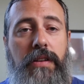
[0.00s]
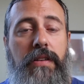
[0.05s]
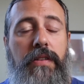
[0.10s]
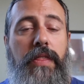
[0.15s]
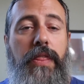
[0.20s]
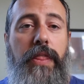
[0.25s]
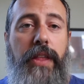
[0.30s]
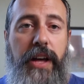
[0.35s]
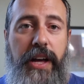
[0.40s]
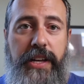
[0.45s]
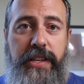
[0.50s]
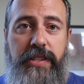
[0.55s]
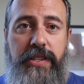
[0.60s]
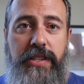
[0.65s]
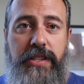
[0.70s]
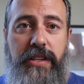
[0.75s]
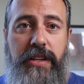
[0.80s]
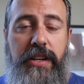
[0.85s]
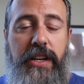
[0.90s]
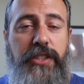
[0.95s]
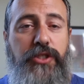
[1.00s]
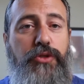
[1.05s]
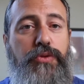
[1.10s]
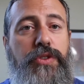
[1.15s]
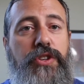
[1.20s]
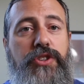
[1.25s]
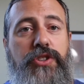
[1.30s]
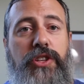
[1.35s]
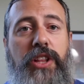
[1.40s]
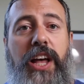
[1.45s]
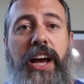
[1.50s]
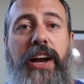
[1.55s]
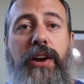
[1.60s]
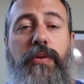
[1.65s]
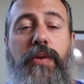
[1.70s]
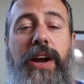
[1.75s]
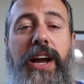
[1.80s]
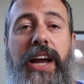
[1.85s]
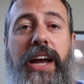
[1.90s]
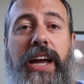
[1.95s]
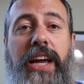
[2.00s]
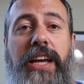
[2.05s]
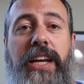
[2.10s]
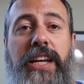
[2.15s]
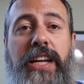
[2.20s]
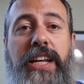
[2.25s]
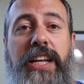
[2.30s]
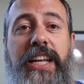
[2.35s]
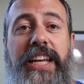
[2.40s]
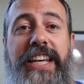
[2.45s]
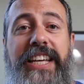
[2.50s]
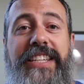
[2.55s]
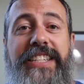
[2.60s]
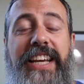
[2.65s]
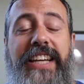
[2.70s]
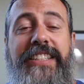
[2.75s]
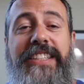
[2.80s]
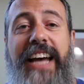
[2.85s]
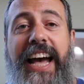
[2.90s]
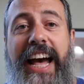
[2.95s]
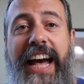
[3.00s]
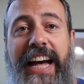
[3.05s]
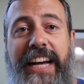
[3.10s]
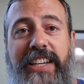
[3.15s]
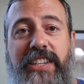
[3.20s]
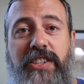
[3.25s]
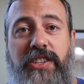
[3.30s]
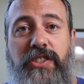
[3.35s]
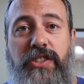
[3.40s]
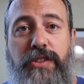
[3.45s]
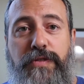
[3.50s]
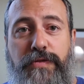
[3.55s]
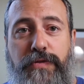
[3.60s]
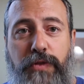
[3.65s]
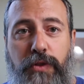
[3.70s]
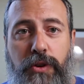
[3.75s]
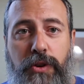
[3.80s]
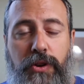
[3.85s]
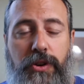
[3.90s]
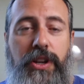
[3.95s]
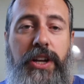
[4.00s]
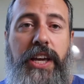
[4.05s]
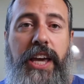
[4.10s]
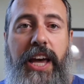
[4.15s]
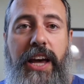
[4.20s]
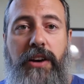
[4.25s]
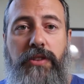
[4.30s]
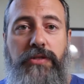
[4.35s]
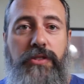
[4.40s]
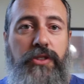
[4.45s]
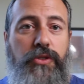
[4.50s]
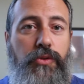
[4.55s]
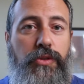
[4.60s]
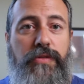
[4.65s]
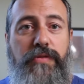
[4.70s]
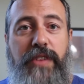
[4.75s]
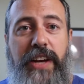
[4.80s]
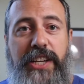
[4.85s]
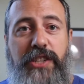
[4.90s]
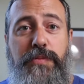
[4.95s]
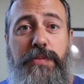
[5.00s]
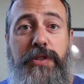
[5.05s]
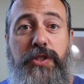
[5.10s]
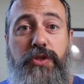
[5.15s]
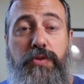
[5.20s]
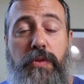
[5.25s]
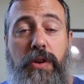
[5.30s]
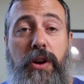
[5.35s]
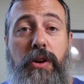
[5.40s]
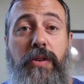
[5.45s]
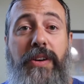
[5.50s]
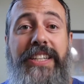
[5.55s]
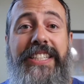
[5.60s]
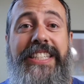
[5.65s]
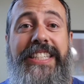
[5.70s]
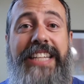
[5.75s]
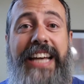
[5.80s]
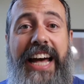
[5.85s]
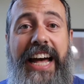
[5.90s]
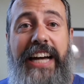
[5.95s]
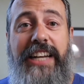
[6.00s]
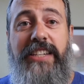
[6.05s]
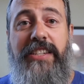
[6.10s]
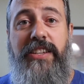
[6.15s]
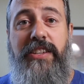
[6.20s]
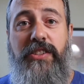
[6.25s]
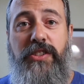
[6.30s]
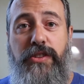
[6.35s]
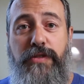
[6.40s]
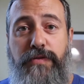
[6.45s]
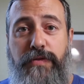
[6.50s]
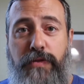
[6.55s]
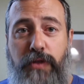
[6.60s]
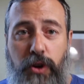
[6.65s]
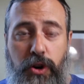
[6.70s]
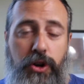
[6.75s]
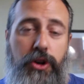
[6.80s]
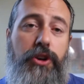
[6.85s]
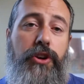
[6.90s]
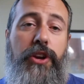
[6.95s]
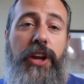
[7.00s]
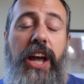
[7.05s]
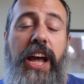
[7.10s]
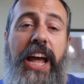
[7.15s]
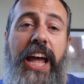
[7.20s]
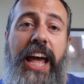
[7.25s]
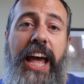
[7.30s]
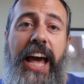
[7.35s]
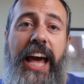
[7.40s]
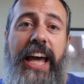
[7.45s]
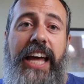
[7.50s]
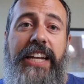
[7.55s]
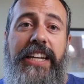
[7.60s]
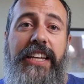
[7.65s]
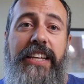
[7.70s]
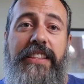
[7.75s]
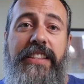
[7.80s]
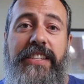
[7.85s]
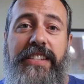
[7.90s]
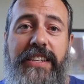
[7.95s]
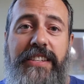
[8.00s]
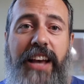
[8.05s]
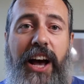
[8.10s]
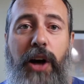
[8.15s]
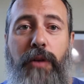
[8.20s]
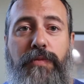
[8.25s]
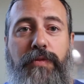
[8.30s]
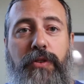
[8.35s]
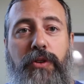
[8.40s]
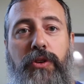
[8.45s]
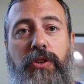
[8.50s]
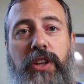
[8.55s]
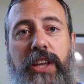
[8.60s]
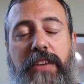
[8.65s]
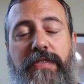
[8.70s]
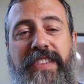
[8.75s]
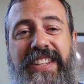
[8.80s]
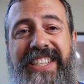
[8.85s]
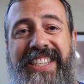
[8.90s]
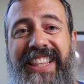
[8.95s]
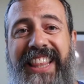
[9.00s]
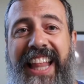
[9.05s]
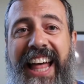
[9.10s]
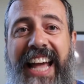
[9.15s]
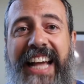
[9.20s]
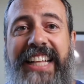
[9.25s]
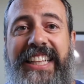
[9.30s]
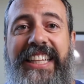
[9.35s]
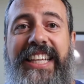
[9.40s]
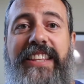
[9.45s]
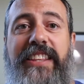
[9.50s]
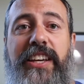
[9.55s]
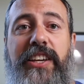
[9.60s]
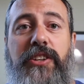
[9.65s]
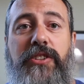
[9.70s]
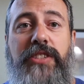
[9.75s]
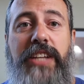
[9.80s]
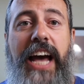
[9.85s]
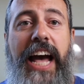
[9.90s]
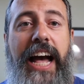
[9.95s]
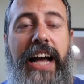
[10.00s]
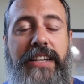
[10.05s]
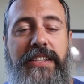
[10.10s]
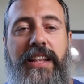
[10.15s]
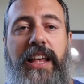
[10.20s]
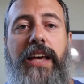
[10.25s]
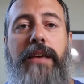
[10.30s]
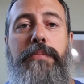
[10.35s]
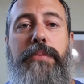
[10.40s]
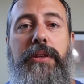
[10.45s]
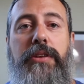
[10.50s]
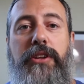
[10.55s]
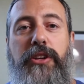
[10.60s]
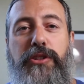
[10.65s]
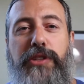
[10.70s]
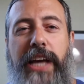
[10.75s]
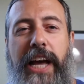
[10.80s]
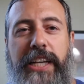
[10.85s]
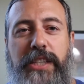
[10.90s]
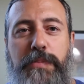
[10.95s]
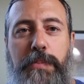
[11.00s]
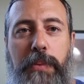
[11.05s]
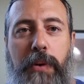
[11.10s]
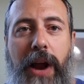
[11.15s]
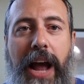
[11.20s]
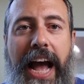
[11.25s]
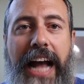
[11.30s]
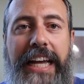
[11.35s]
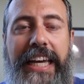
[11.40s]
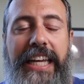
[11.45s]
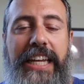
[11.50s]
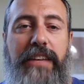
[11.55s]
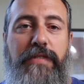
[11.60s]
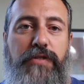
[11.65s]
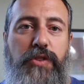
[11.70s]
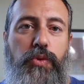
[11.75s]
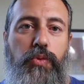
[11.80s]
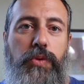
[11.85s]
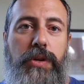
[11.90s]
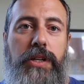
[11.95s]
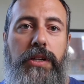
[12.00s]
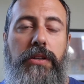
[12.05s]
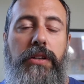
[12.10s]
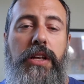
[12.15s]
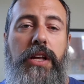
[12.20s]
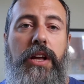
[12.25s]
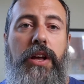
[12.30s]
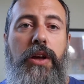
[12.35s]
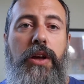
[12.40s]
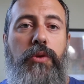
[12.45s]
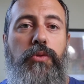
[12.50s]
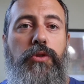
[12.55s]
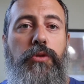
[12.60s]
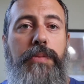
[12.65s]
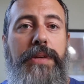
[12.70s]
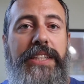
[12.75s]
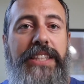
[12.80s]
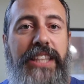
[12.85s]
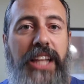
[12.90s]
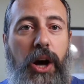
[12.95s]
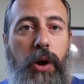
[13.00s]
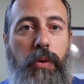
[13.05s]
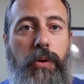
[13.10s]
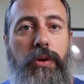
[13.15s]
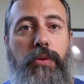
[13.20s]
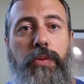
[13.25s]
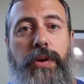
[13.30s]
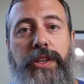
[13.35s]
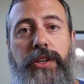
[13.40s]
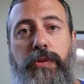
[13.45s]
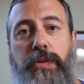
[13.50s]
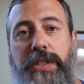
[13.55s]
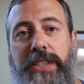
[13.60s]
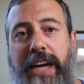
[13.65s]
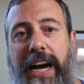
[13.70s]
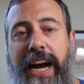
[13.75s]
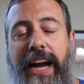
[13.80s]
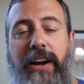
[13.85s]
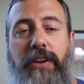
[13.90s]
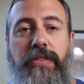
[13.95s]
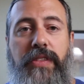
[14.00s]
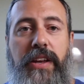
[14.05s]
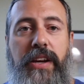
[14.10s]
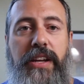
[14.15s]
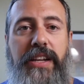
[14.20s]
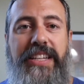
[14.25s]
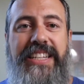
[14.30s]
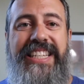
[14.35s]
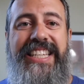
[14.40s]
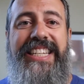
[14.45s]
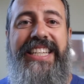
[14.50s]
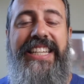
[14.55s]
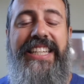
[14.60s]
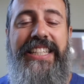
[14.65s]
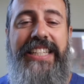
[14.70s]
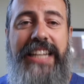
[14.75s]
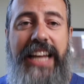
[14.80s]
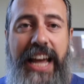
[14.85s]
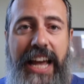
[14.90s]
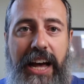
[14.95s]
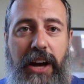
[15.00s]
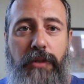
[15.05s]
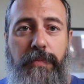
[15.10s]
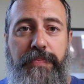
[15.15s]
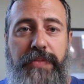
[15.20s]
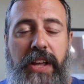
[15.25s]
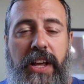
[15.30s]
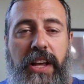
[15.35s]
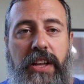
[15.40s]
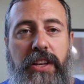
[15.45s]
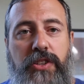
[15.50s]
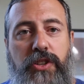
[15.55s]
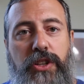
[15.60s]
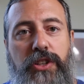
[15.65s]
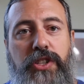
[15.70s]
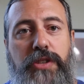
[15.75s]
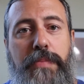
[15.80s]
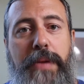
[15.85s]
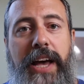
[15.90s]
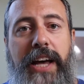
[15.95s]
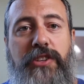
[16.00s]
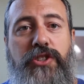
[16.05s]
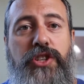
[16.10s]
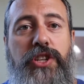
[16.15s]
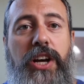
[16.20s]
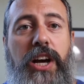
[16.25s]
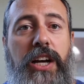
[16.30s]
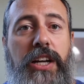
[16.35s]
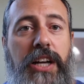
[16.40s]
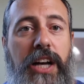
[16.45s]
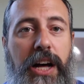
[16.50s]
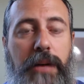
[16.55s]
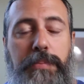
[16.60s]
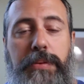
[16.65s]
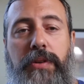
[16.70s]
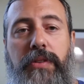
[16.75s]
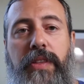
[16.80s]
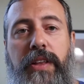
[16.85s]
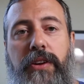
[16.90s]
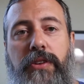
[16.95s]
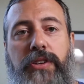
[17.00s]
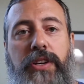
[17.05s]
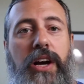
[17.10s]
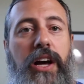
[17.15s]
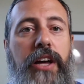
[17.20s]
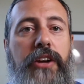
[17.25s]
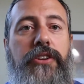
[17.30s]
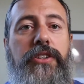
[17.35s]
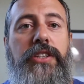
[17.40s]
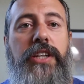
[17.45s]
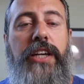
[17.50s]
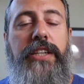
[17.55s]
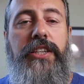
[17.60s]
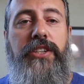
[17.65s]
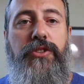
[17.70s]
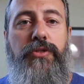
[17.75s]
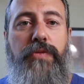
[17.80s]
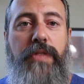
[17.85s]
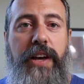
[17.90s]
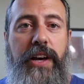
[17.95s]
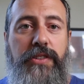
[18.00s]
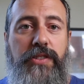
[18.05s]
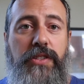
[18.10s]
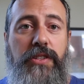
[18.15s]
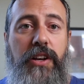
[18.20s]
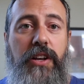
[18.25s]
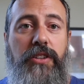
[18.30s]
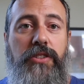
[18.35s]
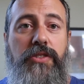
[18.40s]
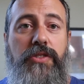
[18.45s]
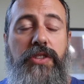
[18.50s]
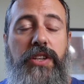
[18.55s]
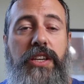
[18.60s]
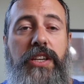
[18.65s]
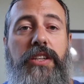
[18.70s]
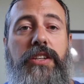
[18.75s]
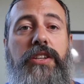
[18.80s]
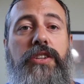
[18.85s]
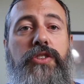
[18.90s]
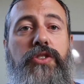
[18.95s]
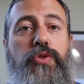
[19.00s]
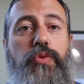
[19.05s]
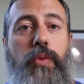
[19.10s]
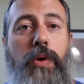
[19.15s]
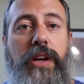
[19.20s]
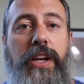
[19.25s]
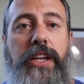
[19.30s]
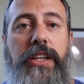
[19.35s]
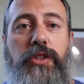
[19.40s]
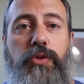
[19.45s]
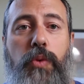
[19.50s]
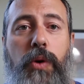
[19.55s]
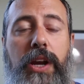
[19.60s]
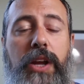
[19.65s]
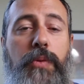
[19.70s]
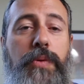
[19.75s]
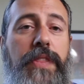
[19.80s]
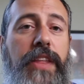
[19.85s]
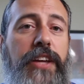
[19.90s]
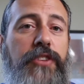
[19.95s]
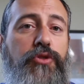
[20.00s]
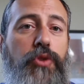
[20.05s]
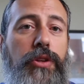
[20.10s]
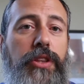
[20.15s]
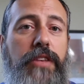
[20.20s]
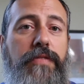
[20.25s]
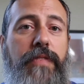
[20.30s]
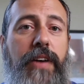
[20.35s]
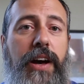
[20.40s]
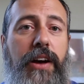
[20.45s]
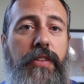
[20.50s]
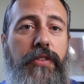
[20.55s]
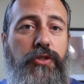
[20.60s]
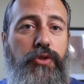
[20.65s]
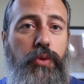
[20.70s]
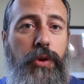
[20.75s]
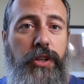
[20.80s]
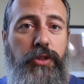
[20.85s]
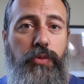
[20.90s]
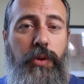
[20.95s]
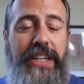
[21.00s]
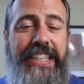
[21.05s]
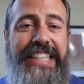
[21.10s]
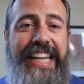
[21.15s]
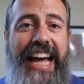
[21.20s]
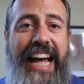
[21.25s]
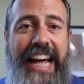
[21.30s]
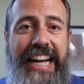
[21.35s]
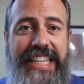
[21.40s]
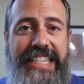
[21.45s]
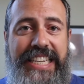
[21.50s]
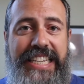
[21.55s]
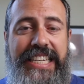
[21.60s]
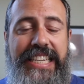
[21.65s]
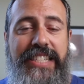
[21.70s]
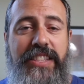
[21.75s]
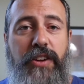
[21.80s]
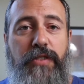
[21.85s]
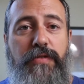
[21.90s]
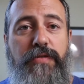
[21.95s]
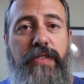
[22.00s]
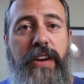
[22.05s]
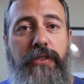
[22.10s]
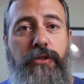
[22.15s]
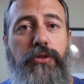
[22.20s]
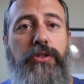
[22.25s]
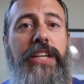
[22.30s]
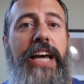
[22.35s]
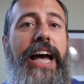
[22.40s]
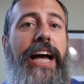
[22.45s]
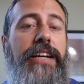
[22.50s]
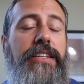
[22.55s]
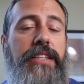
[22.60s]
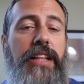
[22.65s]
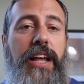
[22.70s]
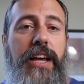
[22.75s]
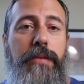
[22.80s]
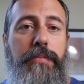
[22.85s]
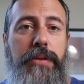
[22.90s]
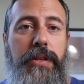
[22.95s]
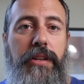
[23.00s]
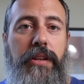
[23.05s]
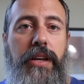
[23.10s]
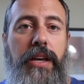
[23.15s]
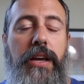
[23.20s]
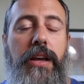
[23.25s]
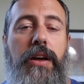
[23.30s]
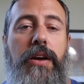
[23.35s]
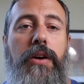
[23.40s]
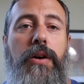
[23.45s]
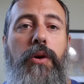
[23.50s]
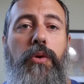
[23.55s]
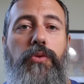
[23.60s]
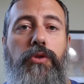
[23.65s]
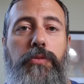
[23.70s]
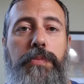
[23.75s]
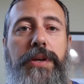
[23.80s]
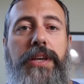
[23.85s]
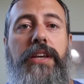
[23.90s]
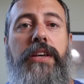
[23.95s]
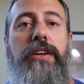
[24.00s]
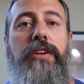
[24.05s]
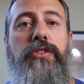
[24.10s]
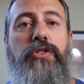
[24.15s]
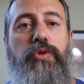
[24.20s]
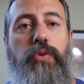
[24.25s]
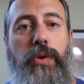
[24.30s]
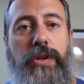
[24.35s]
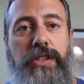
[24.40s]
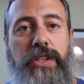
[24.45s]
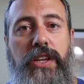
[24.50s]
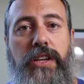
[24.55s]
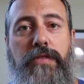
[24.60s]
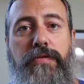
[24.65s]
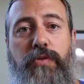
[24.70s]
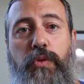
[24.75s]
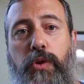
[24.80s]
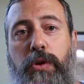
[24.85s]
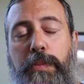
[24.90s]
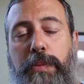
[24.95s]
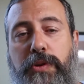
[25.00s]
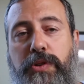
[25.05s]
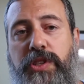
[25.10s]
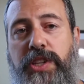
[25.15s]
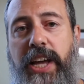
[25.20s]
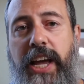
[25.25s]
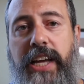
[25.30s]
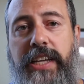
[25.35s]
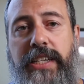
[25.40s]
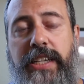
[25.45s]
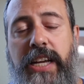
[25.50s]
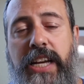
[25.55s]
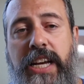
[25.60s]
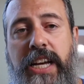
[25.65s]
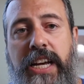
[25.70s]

Thus, a traditional IRA is a tax-deferred account. Your investments grow tax-deferred. And this is helpful if it's likely that your tax liability, your tax bracket, if you will be lower when you retire than it is now. So let's imagine a couple that earned $192,000 in 2020. When they jointly file their 2020 taxes, their federal tax liability will be 24%.